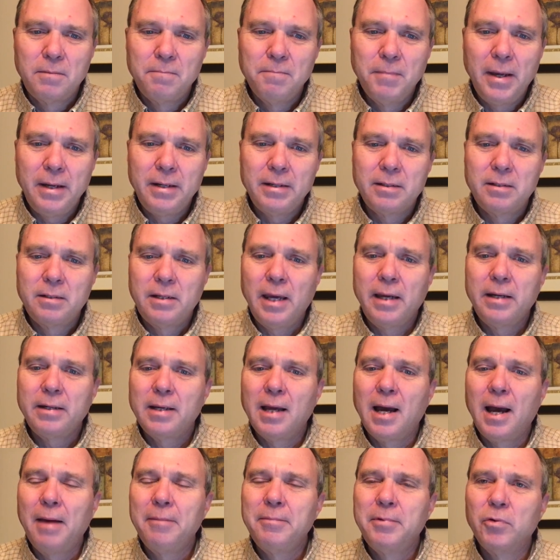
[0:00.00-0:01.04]
make, take
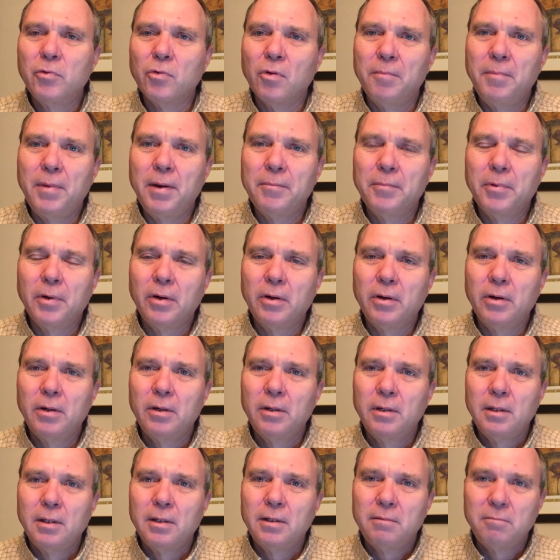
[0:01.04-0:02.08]
time to remember
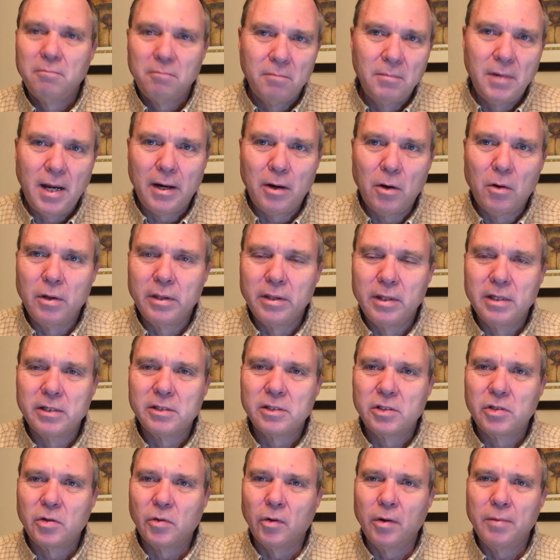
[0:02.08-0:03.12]
not only this
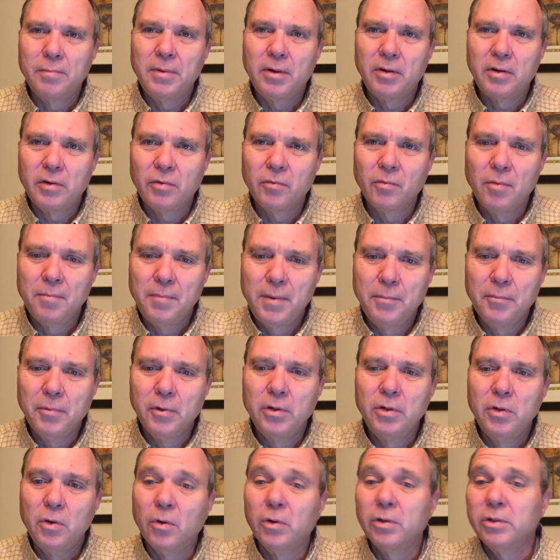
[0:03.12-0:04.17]
story, but to remember
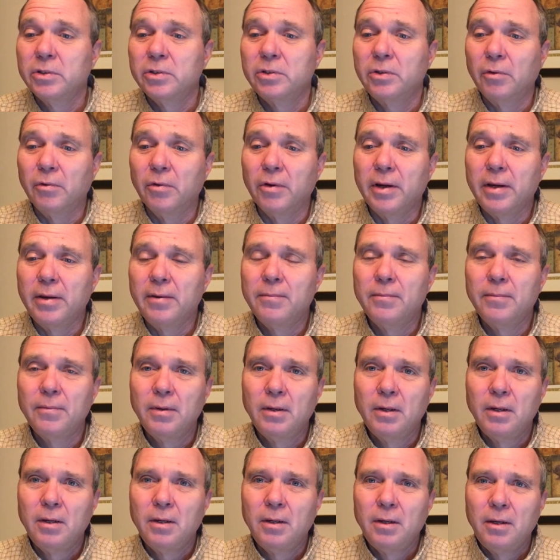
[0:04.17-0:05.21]
your story.
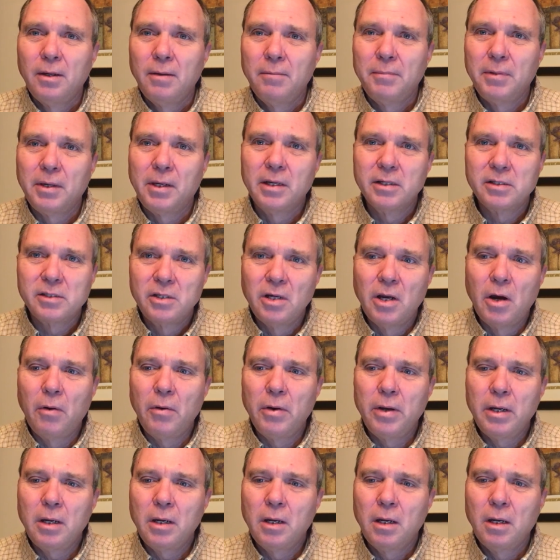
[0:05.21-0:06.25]
Because
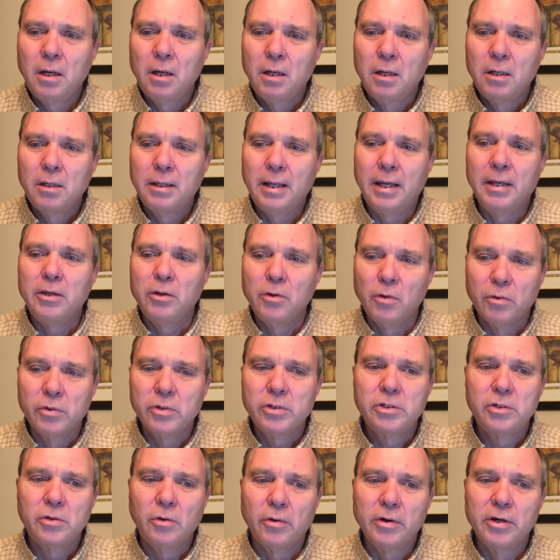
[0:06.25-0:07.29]
knowing that your
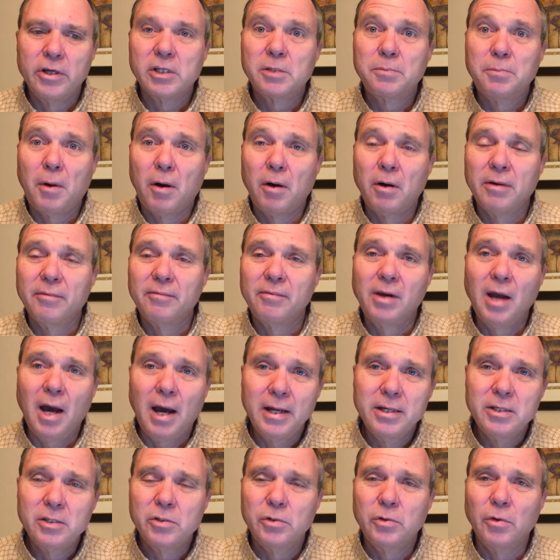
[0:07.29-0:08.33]
story is part of
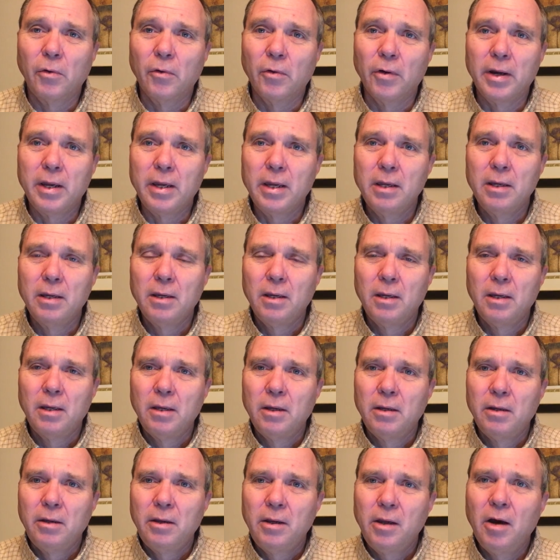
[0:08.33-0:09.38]
God's story
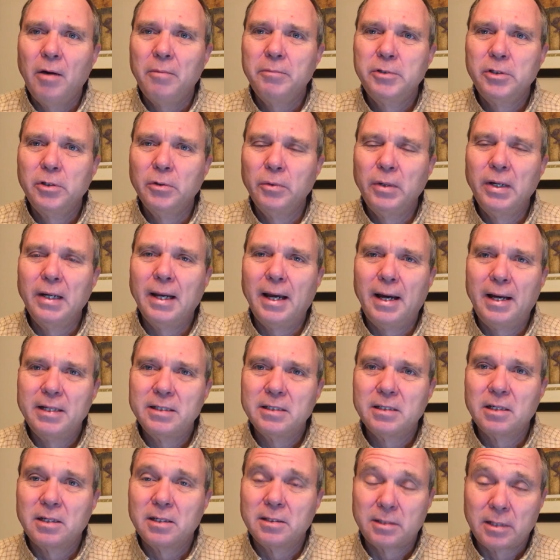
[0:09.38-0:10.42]
helps you
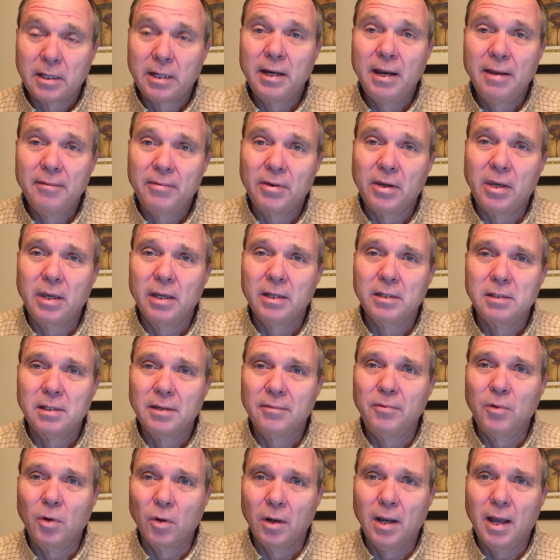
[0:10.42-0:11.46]
realize the significance
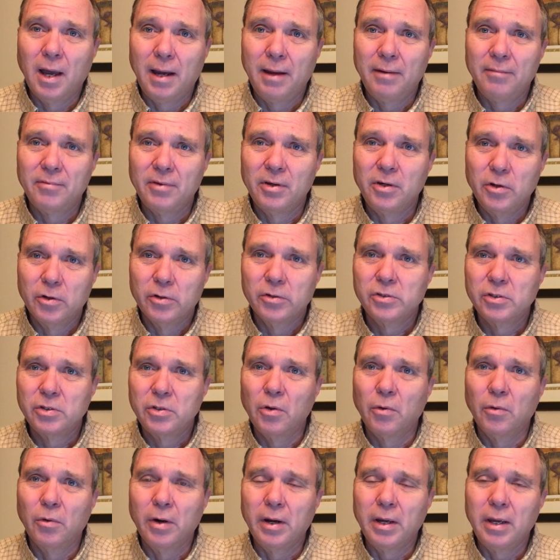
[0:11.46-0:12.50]
of your life and your
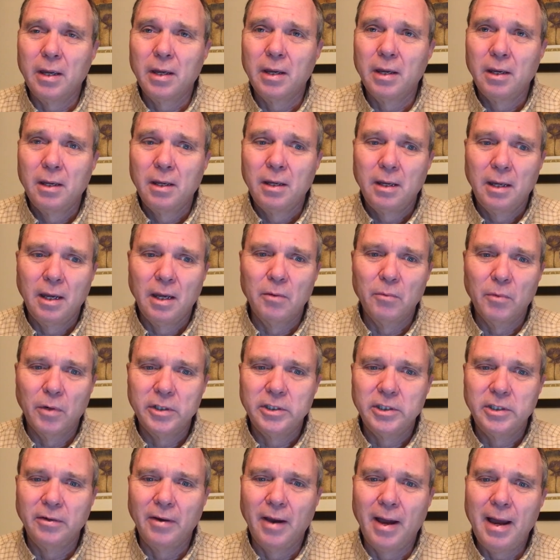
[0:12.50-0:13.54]
story and
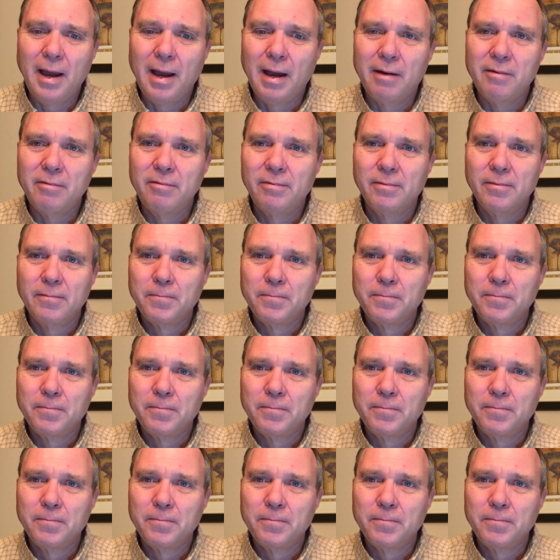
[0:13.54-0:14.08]
what you have